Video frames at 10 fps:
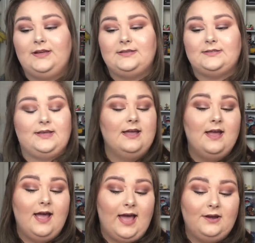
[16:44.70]
easily.
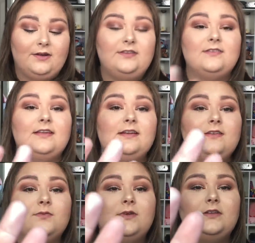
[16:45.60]
I don't know, I just think
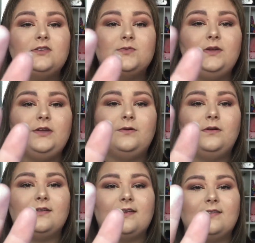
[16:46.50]
it's just really cool
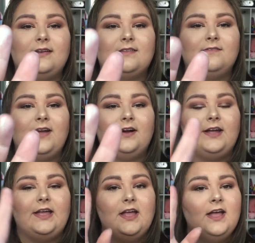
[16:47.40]
because like I said,
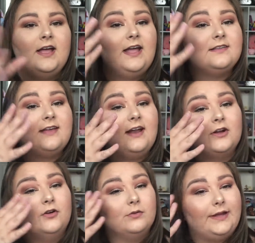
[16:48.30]
it's got a
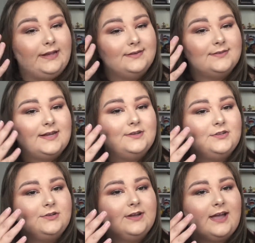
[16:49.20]
green tint
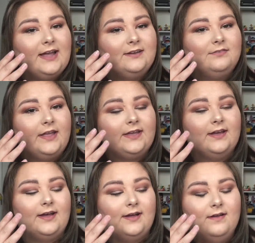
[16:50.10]
to it, kind of like
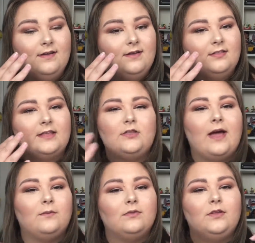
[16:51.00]

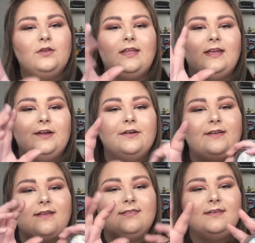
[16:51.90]
that, you know, that
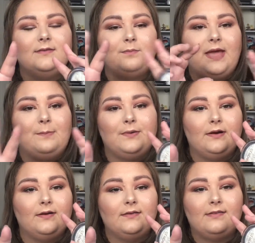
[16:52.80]
iridescent
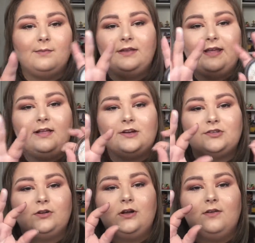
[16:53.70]
paper, Simply
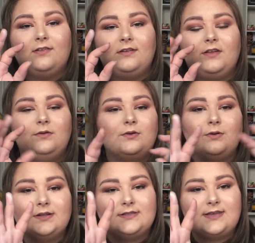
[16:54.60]
Nailogical calls it
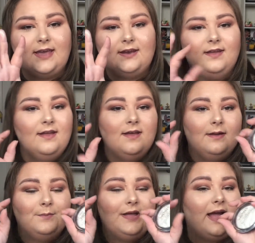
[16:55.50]
unicorn skin.
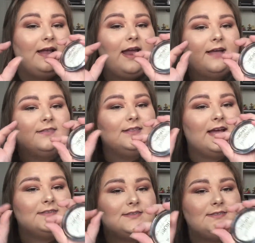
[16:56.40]
But yeah, it has like
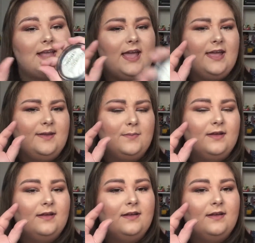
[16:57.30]
that same